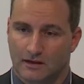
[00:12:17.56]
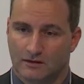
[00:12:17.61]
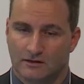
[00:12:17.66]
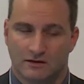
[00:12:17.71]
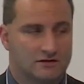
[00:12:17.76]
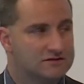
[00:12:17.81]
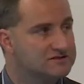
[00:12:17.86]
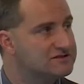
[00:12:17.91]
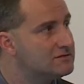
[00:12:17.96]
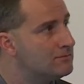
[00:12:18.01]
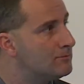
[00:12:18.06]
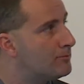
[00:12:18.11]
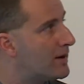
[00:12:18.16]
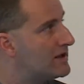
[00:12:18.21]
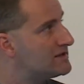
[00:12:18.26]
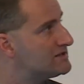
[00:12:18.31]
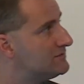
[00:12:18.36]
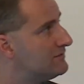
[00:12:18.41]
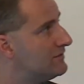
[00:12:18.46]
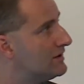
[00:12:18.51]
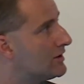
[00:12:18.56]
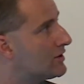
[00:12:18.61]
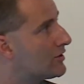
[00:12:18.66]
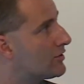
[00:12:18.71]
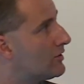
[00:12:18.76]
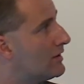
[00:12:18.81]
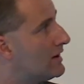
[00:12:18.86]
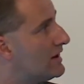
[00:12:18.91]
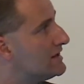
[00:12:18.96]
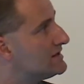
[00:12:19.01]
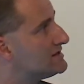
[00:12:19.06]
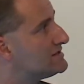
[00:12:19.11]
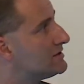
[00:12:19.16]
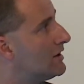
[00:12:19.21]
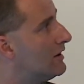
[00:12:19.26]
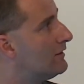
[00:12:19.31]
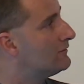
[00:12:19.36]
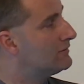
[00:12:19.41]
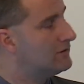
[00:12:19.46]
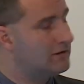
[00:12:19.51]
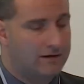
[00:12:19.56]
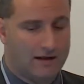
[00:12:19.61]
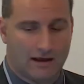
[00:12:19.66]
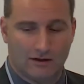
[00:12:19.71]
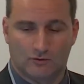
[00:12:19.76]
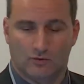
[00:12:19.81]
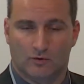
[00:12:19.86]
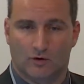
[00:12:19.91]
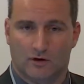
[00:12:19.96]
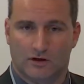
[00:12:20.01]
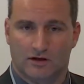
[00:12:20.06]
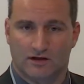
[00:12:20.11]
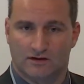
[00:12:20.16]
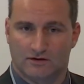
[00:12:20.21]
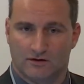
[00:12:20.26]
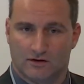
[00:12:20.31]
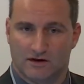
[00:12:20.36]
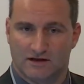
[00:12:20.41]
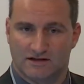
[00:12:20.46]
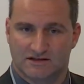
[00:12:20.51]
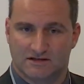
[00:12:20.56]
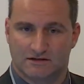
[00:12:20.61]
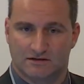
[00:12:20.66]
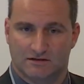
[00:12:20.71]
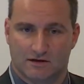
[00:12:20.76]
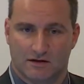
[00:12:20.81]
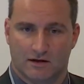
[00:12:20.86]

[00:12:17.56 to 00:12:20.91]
is the impressive increase of the network in the recent